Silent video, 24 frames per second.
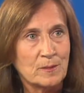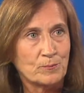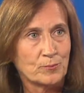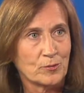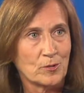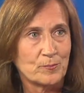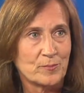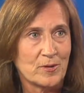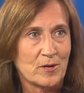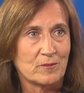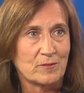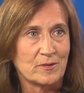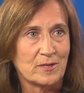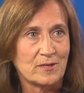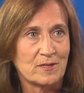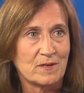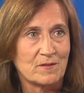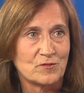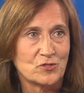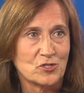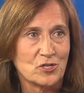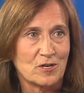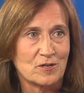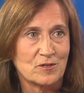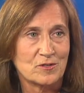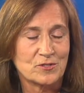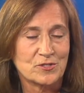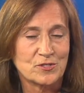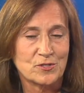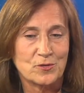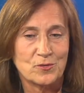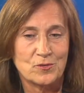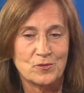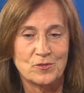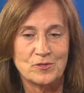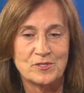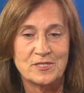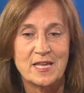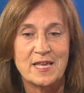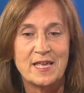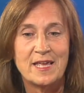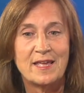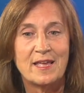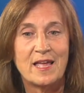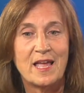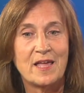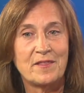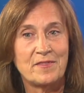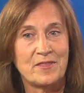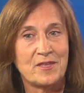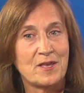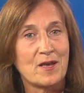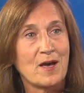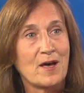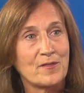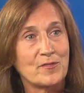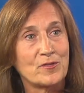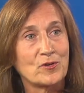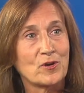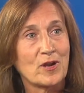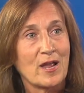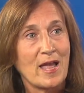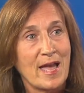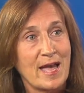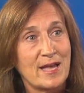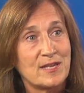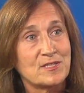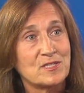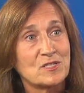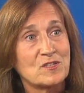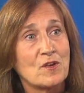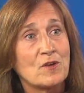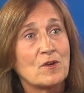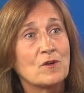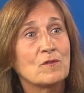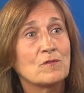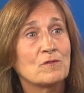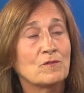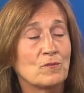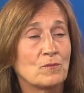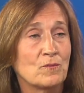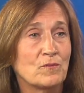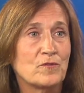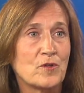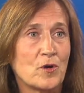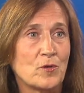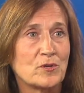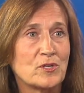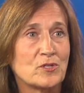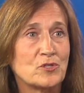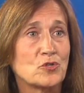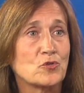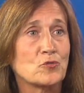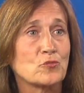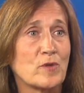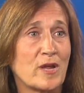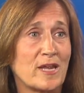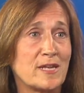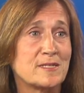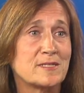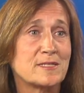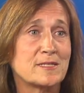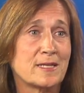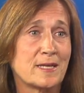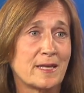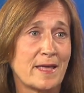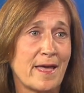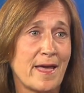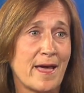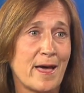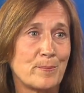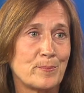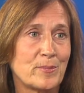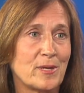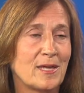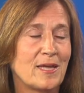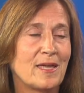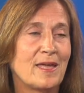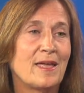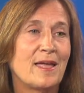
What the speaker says: proponent of charter schools, and the other has voted to raise the cap.